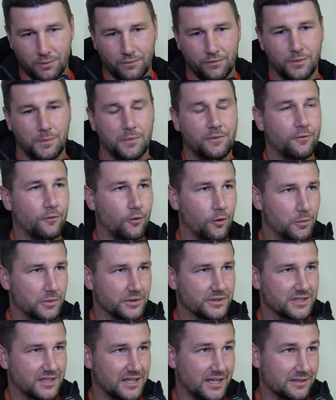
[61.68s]
with the
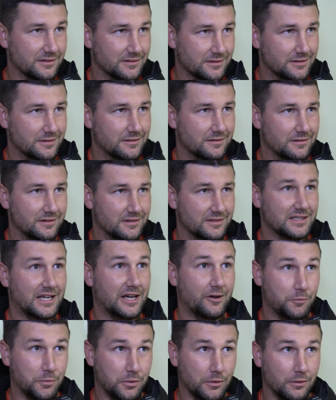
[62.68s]
performance against
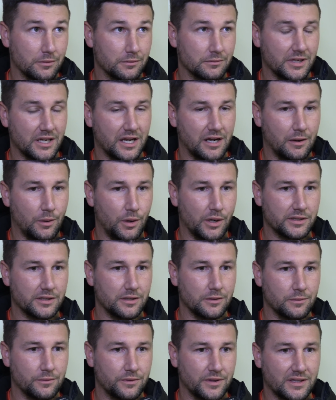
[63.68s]
Southport. I
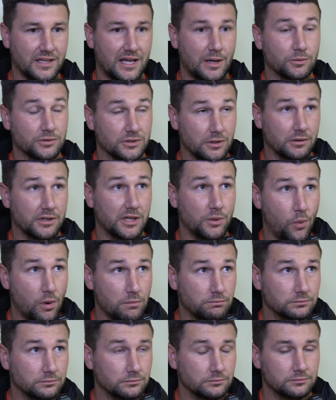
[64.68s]
do think that was a lucky
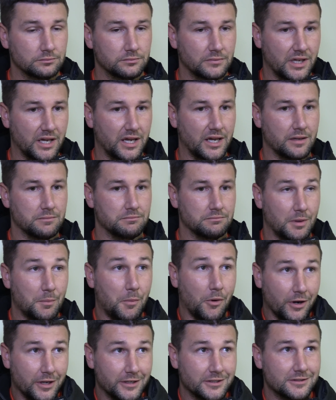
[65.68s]
one.
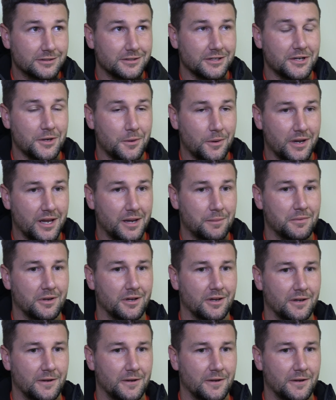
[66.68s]
I'm honest, I am.